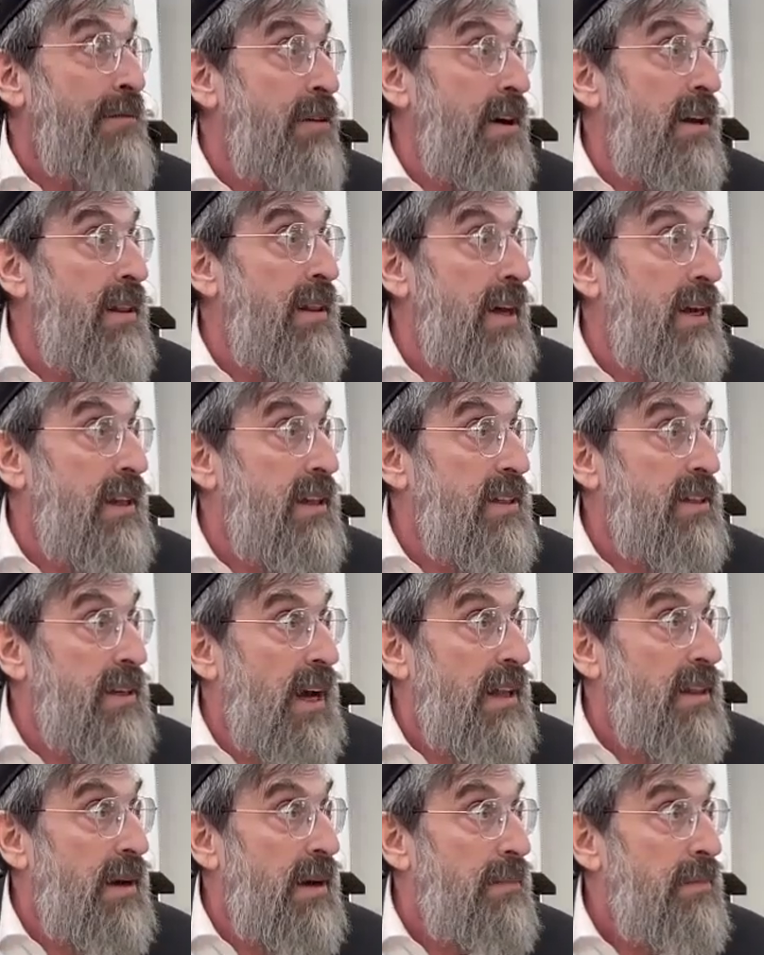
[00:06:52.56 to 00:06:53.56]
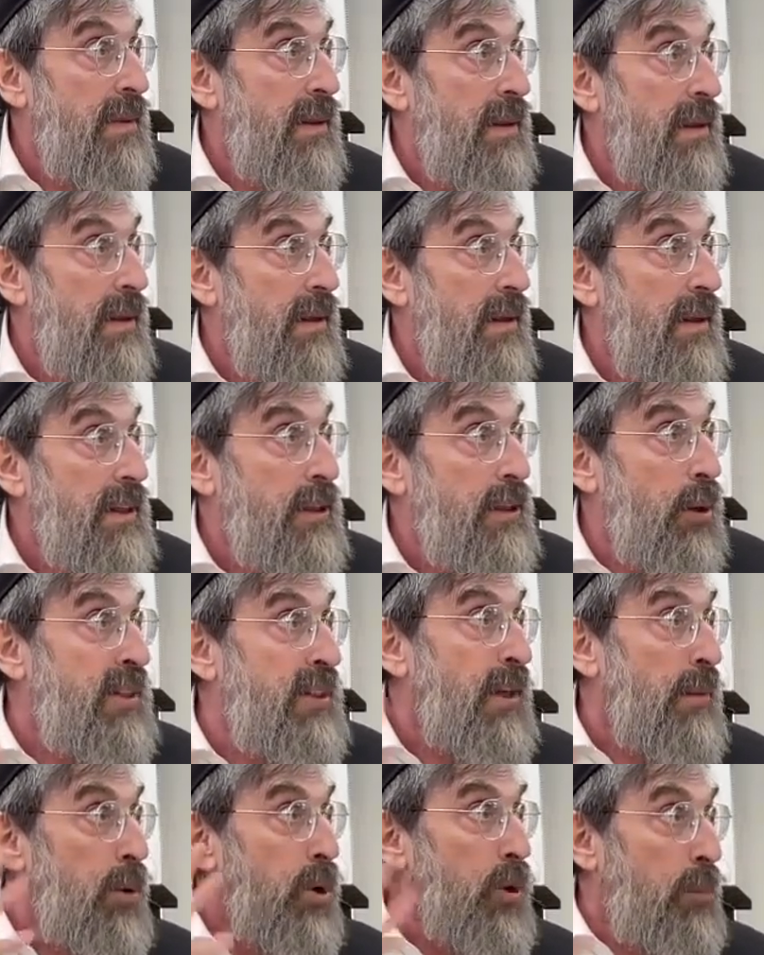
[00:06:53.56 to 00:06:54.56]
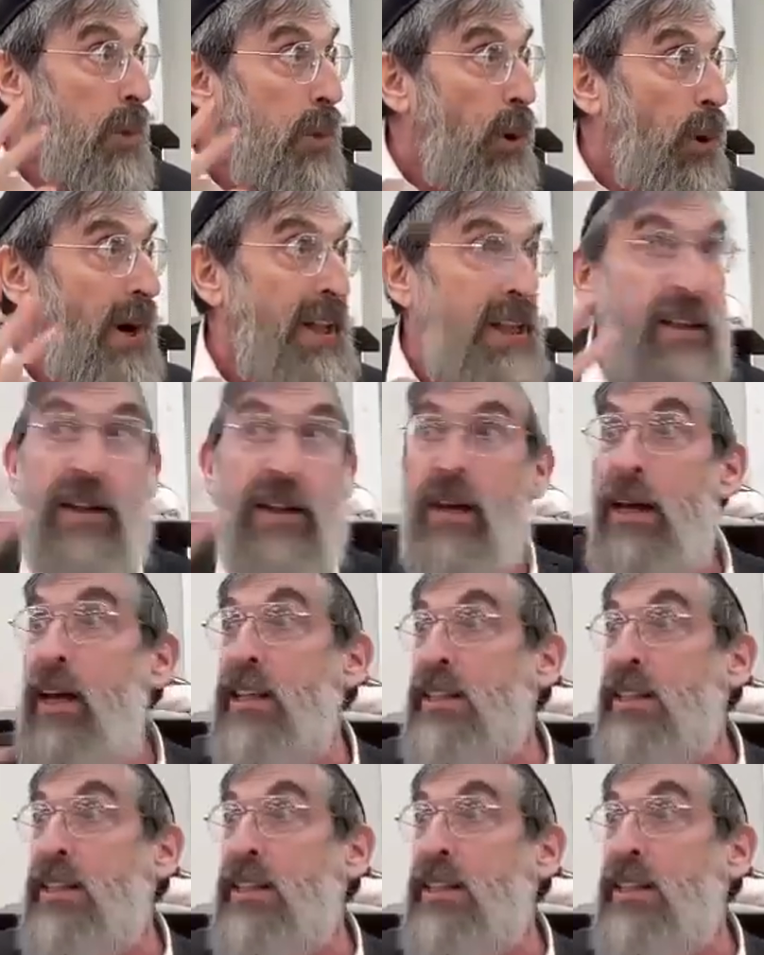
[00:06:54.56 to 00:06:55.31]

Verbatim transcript: not roy lechilas adam, so it's a moot point.